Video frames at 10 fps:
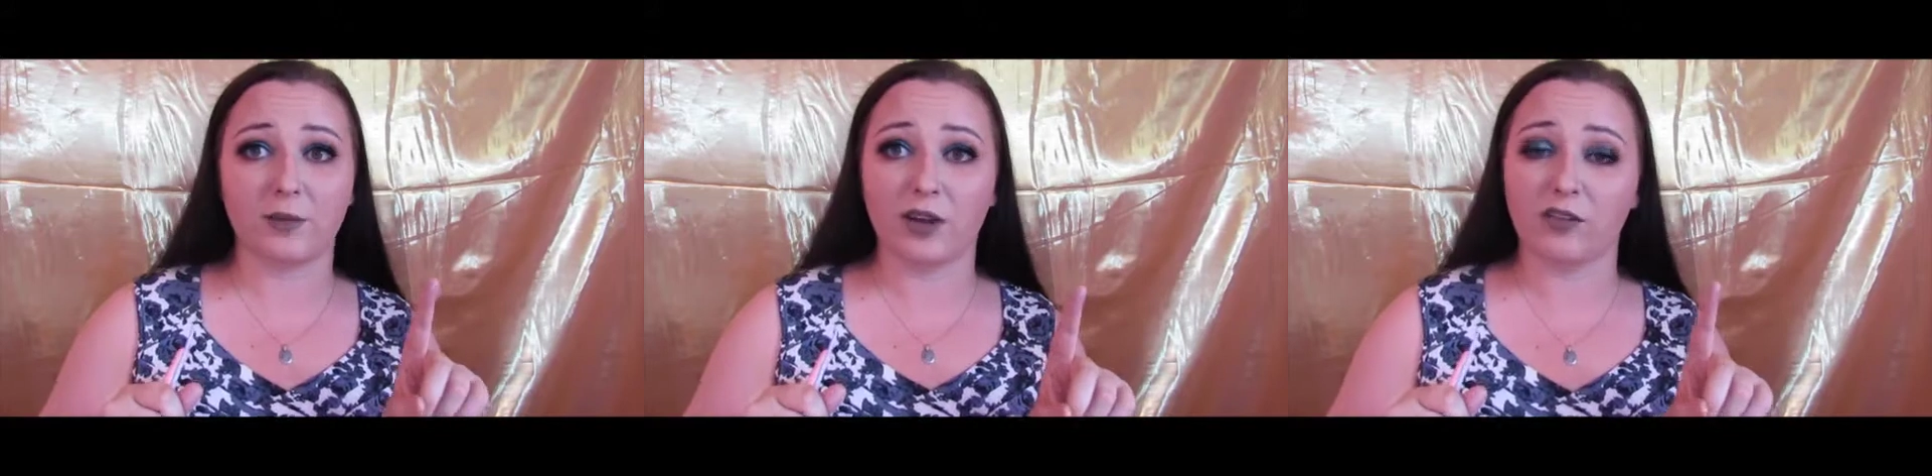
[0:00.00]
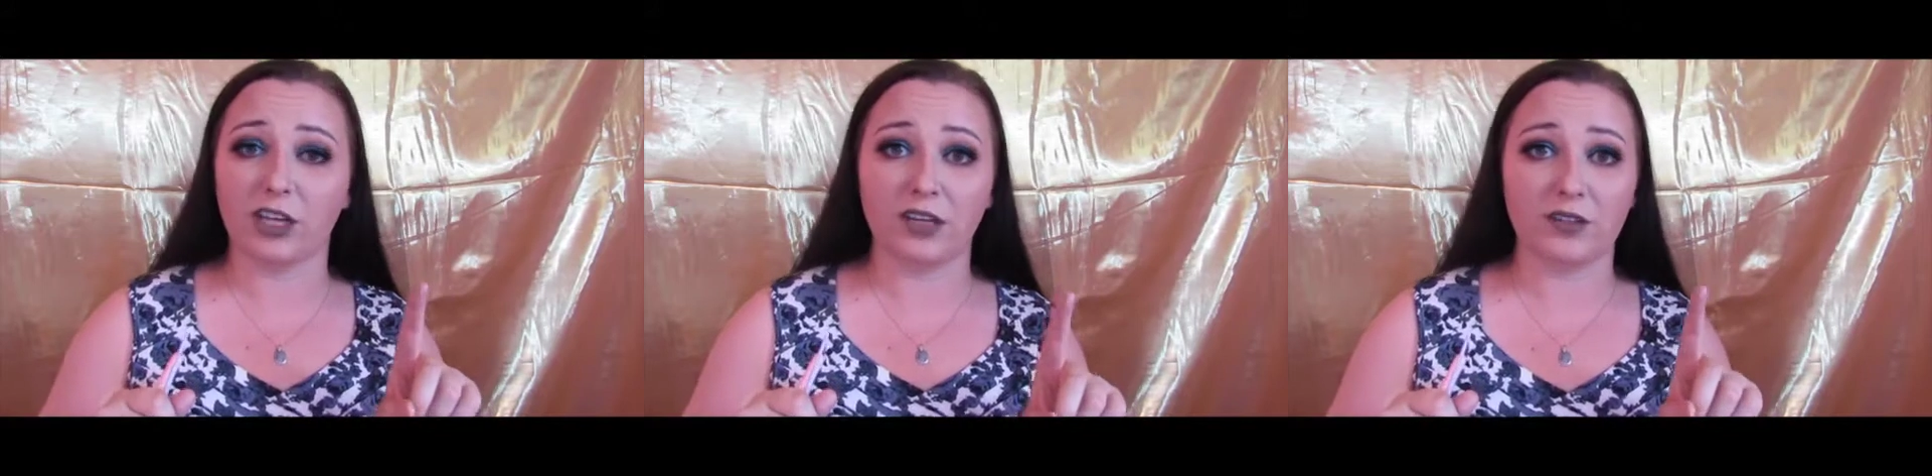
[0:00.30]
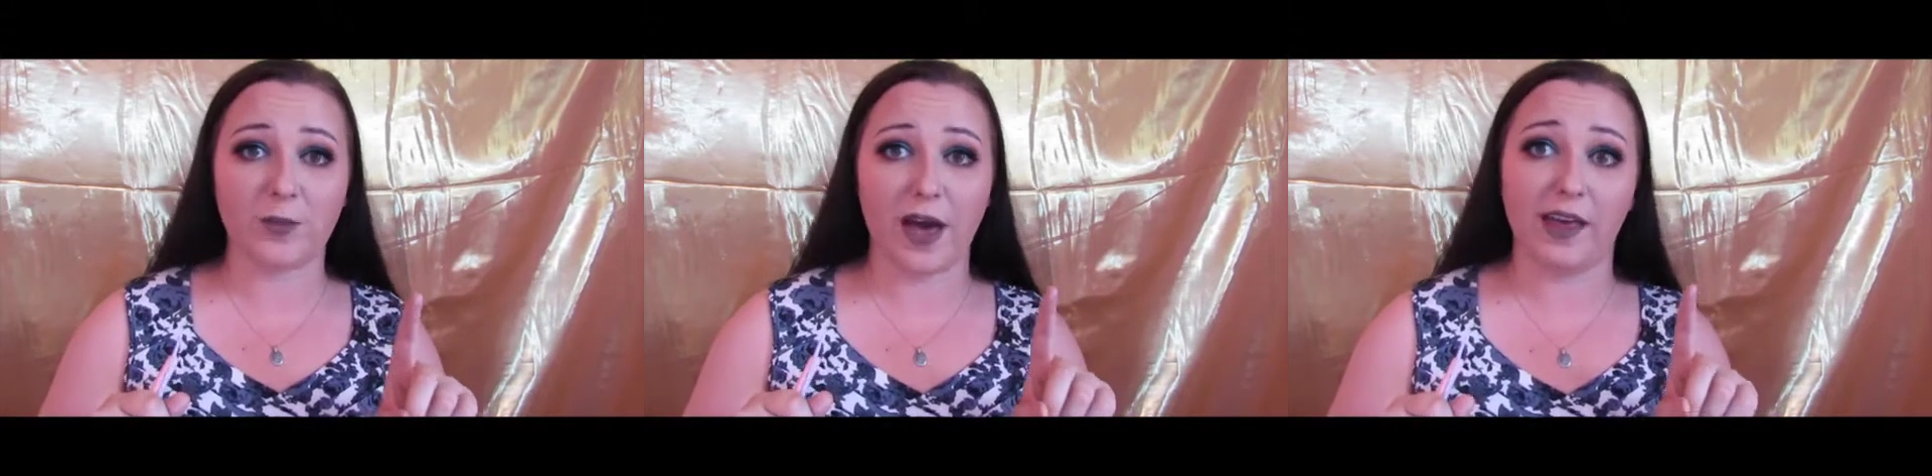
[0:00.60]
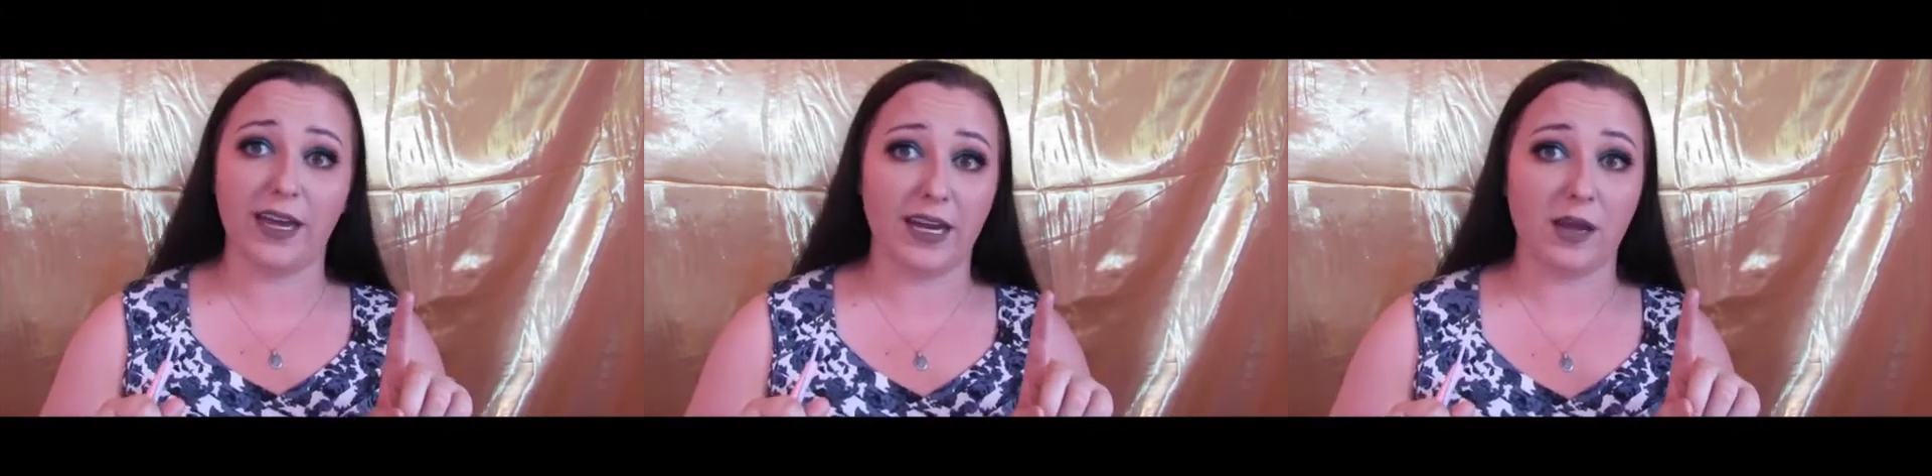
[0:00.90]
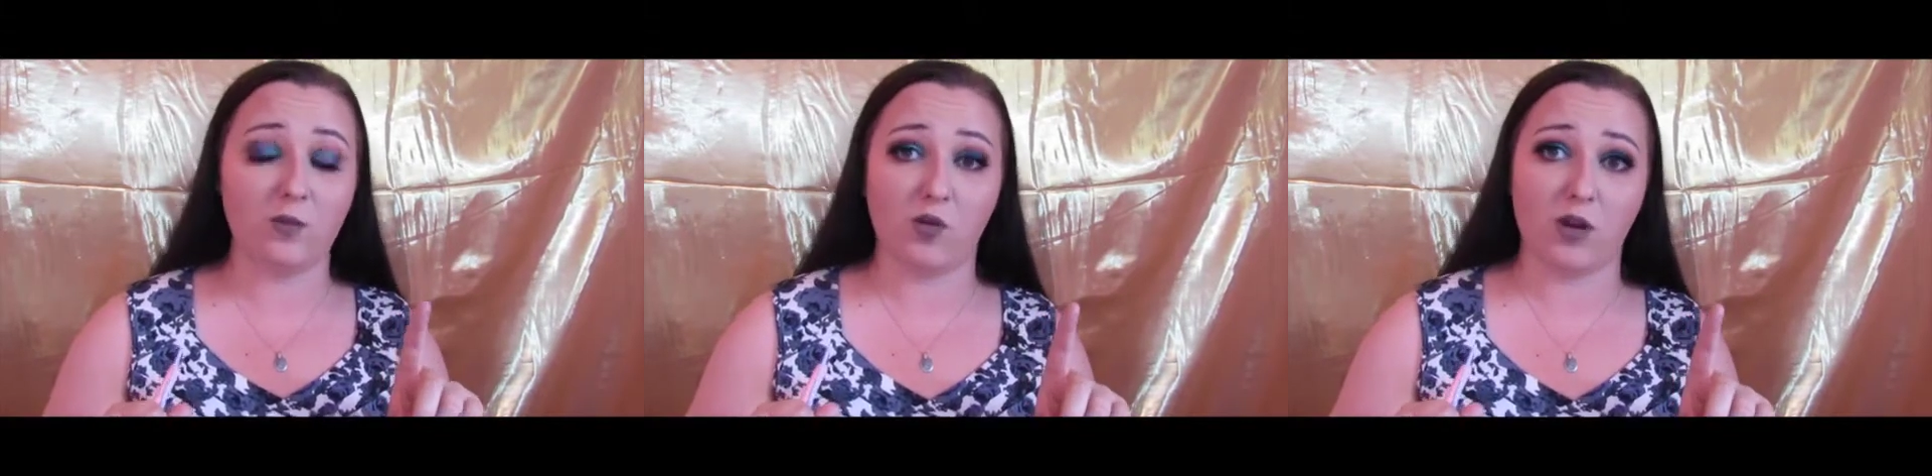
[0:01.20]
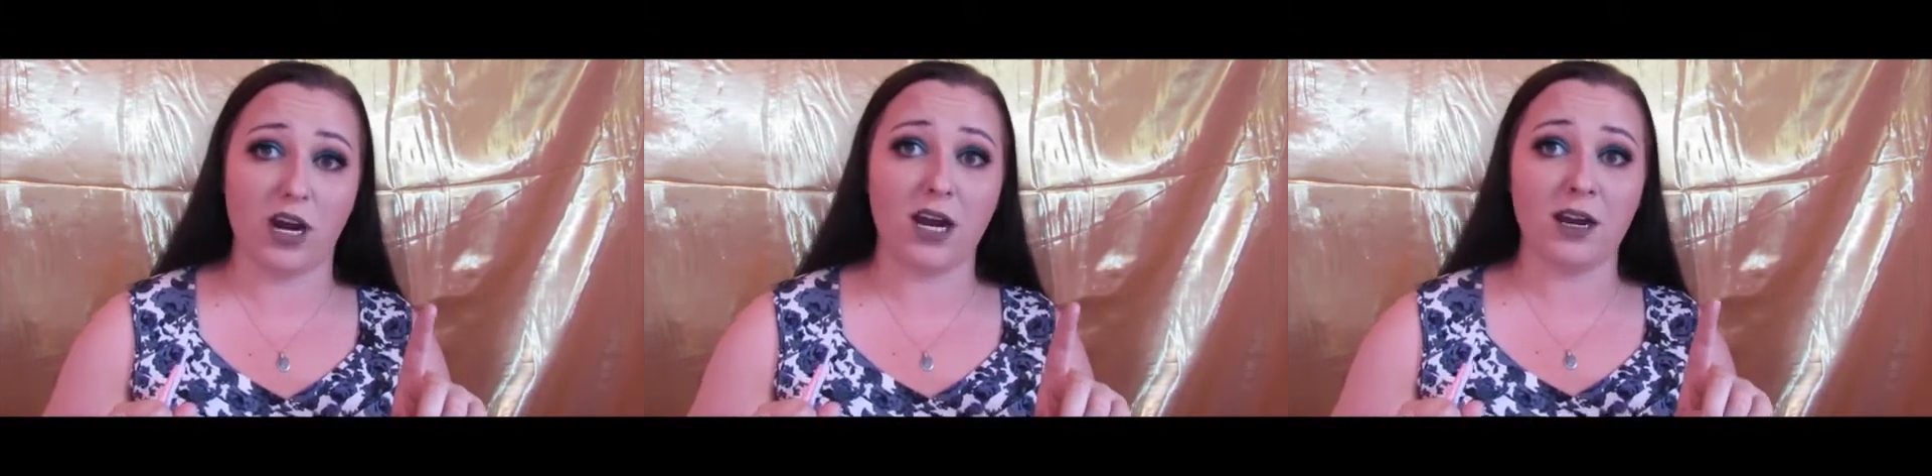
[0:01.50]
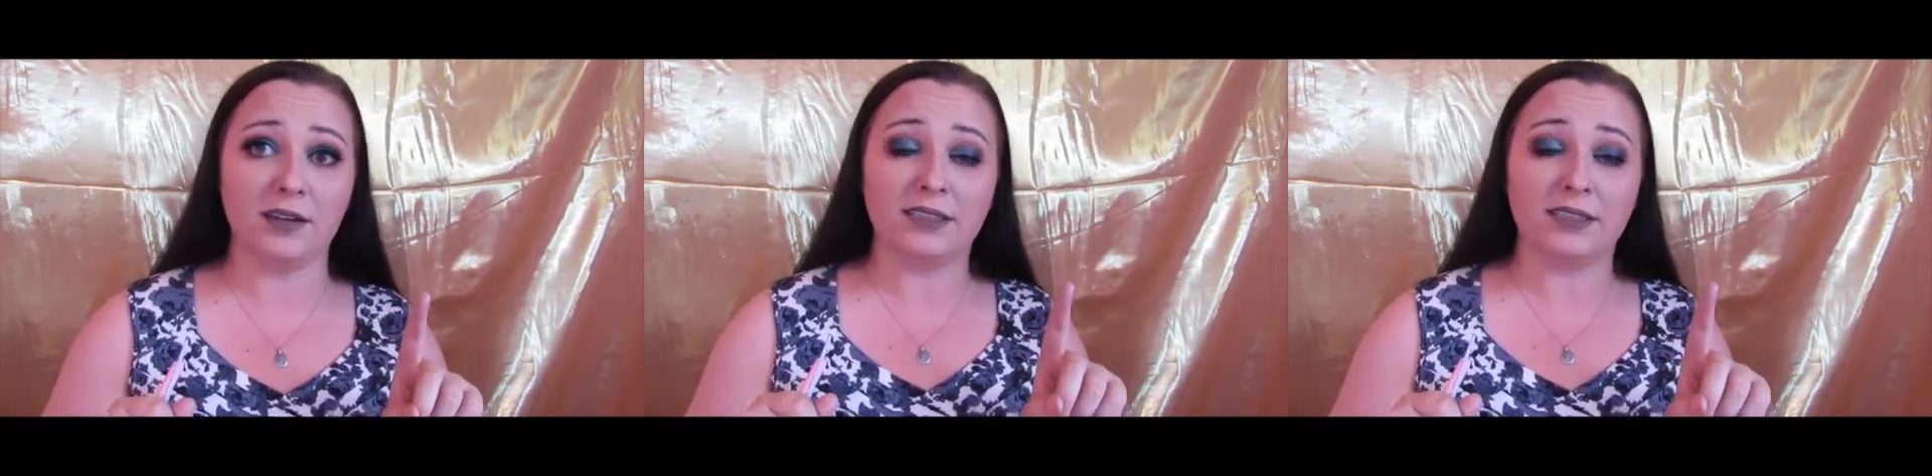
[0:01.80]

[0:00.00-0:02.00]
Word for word: Beverly Hills palette anymore.